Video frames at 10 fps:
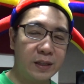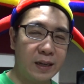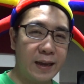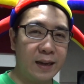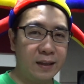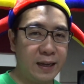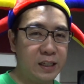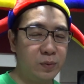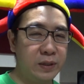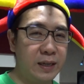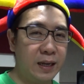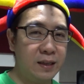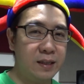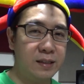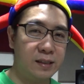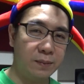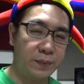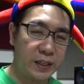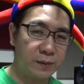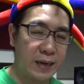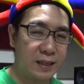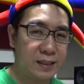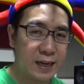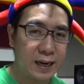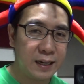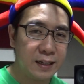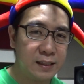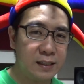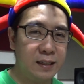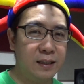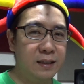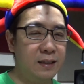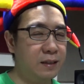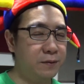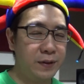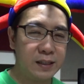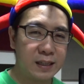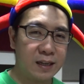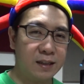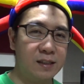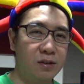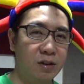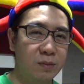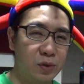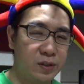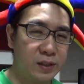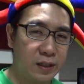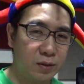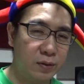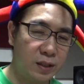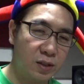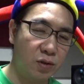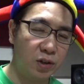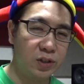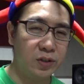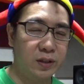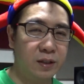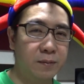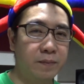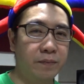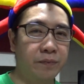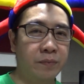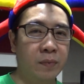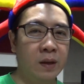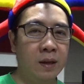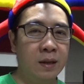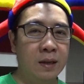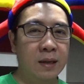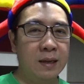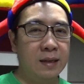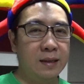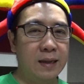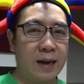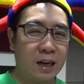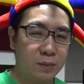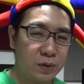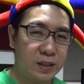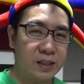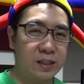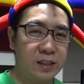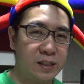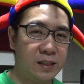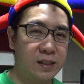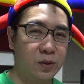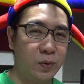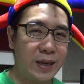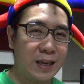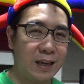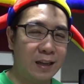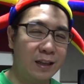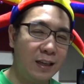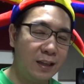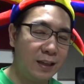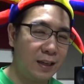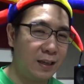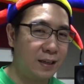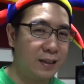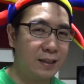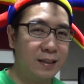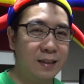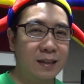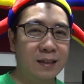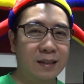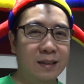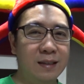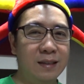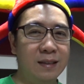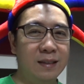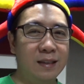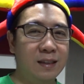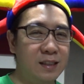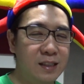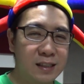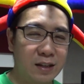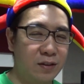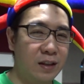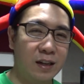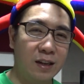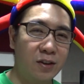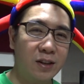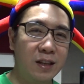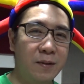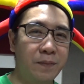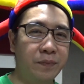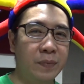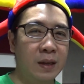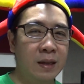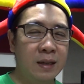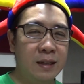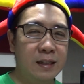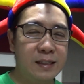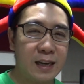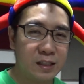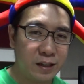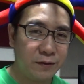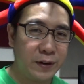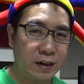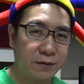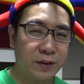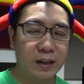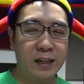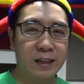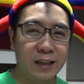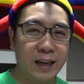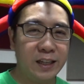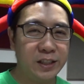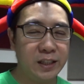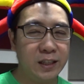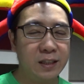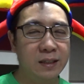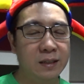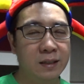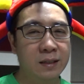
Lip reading: about the Hegel H190 is the pitch black silence, and it feels like it's almost zero distortion. The output is just squeaky clean and it doesn't sound thin at all. It's actually very fun and engaging.